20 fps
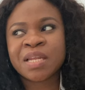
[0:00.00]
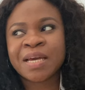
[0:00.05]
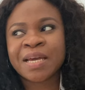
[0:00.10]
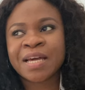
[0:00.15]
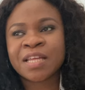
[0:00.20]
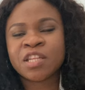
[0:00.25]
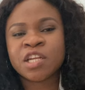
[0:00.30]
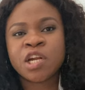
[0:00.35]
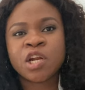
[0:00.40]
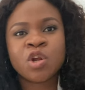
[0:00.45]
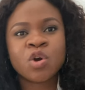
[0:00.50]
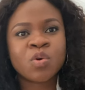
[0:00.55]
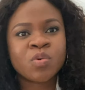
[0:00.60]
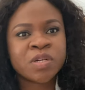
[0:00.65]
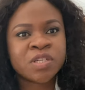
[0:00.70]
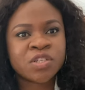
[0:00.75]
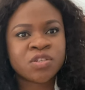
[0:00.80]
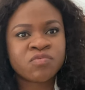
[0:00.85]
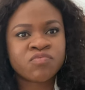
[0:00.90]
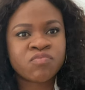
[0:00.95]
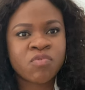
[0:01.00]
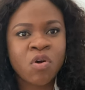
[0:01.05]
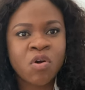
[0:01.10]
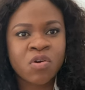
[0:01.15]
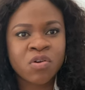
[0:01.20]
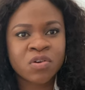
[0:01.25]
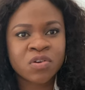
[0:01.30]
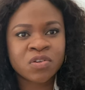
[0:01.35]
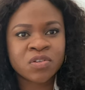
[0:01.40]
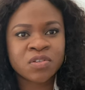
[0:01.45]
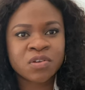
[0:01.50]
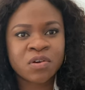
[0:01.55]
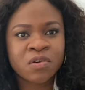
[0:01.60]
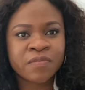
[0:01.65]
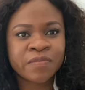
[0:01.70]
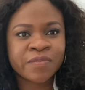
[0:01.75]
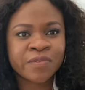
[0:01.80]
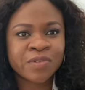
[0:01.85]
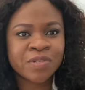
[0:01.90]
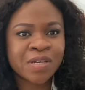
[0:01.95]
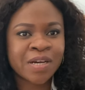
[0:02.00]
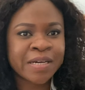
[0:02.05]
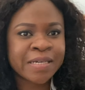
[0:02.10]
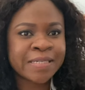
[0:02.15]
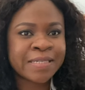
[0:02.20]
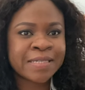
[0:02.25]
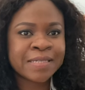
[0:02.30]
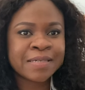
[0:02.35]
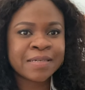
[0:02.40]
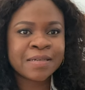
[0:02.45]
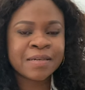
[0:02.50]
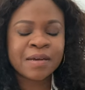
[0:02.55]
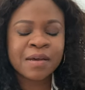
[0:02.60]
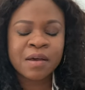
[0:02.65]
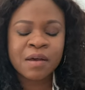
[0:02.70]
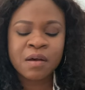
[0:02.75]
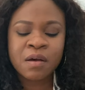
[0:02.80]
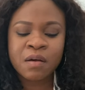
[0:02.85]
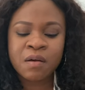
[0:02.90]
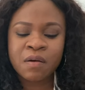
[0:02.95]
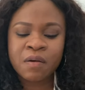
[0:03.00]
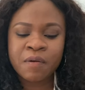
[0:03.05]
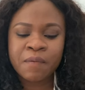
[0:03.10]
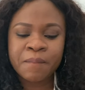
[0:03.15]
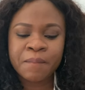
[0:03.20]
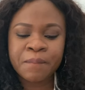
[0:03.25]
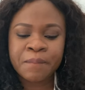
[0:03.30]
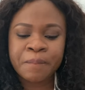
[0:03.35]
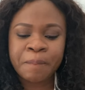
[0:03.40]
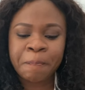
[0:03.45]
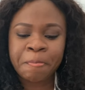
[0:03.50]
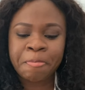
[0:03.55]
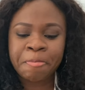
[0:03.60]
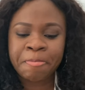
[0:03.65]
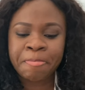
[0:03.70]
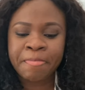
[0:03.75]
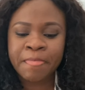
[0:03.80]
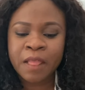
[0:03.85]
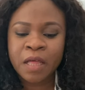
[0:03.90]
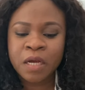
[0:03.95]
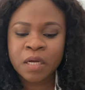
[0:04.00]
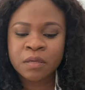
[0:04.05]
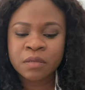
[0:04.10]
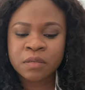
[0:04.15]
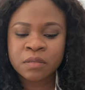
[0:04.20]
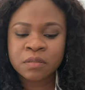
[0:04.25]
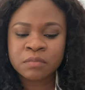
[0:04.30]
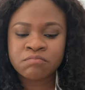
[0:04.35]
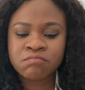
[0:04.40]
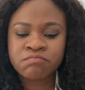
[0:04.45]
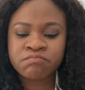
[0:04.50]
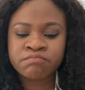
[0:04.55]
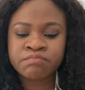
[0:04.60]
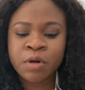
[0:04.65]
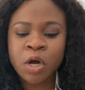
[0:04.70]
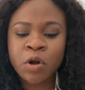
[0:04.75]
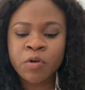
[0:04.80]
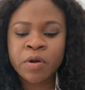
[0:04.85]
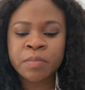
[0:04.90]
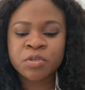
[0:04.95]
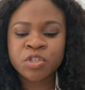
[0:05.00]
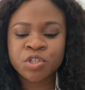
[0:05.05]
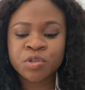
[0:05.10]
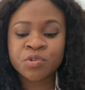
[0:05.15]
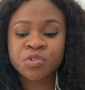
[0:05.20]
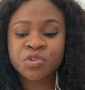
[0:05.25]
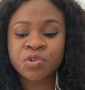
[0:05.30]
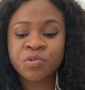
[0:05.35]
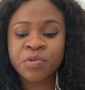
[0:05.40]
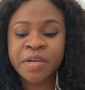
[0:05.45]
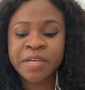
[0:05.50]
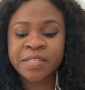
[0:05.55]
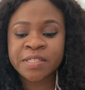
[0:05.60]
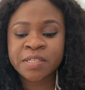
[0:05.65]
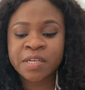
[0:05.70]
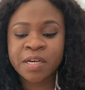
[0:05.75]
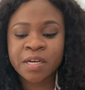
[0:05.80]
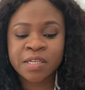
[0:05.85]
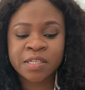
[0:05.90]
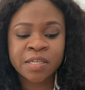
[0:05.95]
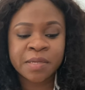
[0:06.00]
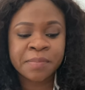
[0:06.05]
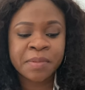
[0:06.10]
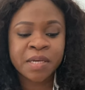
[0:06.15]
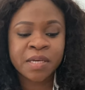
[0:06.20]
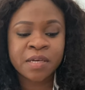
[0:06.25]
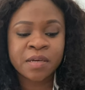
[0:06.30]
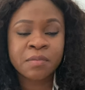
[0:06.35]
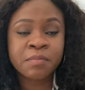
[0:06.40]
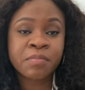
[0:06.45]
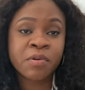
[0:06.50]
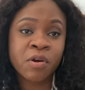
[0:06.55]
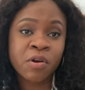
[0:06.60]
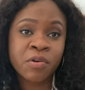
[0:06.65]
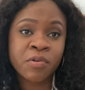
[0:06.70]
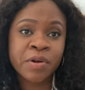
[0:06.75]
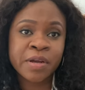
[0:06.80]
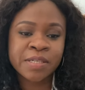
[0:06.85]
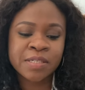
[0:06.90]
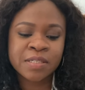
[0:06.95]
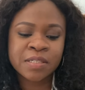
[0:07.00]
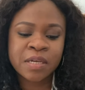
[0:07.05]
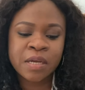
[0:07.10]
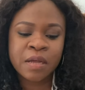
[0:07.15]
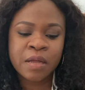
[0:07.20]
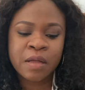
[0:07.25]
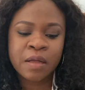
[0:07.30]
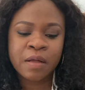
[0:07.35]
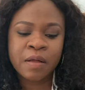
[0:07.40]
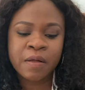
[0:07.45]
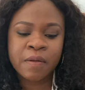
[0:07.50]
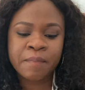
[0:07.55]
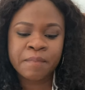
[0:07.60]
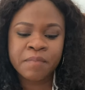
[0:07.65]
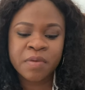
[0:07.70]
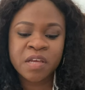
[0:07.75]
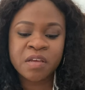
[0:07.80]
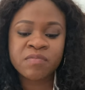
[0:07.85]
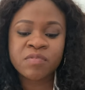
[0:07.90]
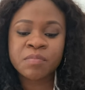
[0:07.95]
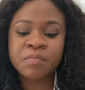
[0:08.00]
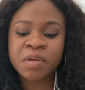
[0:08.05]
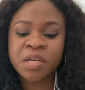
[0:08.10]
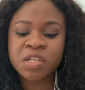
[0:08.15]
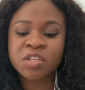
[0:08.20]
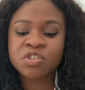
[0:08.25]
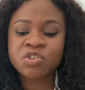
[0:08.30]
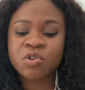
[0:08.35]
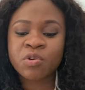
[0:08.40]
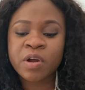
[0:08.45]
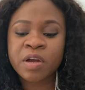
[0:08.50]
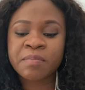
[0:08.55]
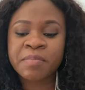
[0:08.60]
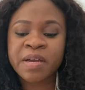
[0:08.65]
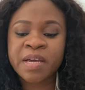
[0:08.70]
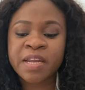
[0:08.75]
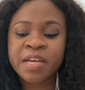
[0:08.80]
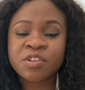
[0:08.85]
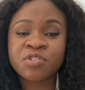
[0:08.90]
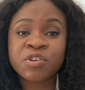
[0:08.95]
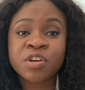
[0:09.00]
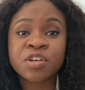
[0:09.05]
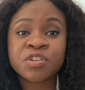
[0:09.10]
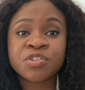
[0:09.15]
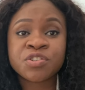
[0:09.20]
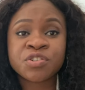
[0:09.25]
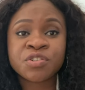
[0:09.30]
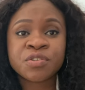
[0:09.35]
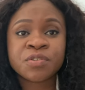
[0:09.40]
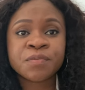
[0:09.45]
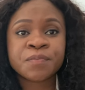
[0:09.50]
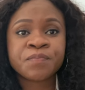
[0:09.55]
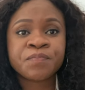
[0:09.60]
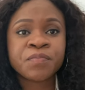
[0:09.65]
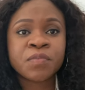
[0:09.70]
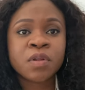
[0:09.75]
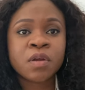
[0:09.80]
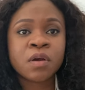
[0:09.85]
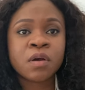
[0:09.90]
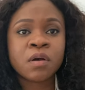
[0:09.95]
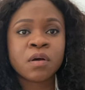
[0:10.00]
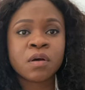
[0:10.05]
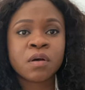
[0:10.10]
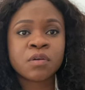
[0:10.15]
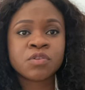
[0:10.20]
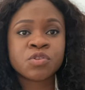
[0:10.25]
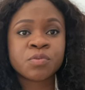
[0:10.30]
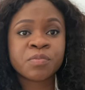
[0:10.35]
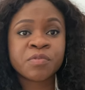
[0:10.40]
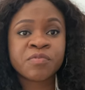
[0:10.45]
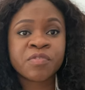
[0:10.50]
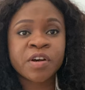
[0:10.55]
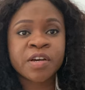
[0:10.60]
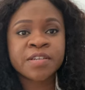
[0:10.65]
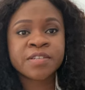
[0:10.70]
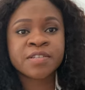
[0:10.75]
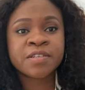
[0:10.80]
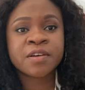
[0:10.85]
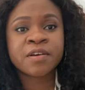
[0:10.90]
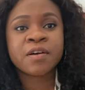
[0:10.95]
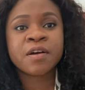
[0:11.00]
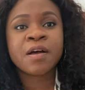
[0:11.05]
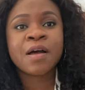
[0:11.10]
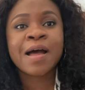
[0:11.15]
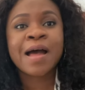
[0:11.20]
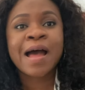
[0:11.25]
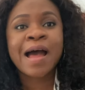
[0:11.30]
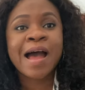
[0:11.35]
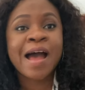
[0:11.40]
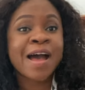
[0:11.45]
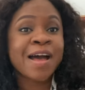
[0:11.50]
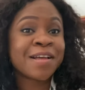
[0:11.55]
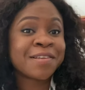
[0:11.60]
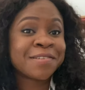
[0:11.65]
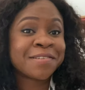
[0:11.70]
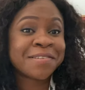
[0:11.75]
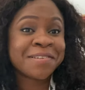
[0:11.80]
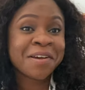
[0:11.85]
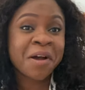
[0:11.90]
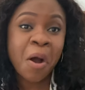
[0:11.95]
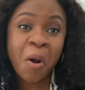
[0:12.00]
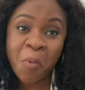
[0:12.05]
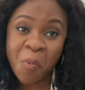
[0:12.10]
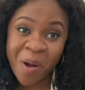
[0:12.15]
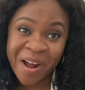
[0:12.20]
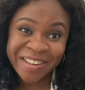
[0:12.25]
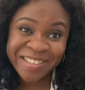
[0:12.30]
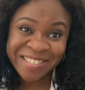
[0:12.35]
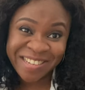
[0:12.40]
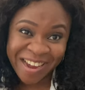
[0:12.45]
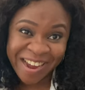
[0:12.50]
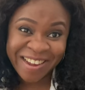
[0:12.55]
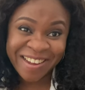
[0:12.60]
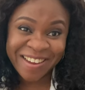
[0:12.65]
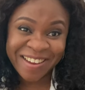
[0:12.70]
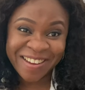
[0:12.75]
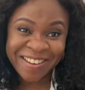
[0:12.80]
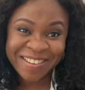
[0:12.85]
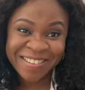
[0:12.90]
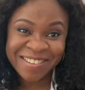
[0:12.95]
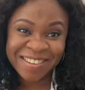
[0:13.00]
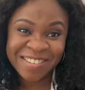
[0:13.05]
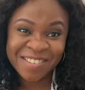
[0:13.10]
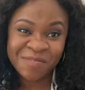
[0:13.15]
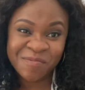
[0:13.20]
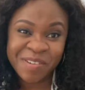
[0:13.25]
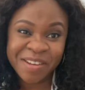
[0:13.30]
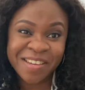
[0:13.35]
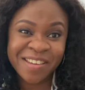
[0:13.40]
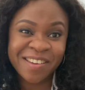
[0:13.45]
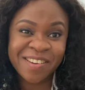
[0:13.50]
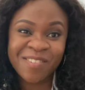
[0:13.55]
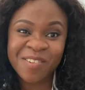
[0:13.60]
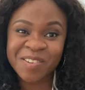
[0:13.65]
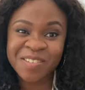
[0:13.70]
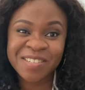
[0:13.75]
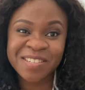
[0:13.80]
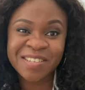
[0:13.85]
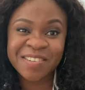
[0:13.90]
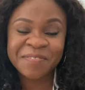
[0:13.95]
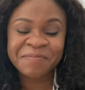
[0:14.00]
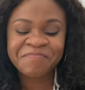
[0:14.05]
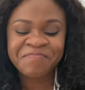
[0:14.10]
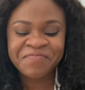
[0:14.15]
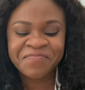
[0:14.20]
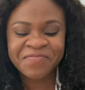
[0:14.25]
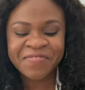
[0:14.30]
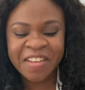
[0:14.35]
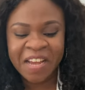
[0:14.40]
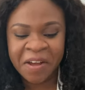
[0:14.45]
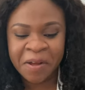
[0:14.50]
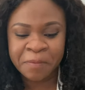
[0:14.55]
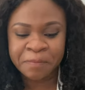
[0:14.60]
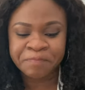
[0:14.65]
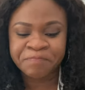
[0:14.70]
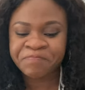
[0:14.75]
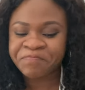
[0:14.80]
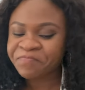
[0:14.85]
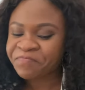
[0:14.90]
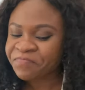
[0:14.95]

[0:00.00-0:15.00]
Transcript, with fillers: like at the lowest rungs of society. Um, Balram shows great academic progress, um, even being described by an education uh, supervisor as a white tiger. That's where he got um,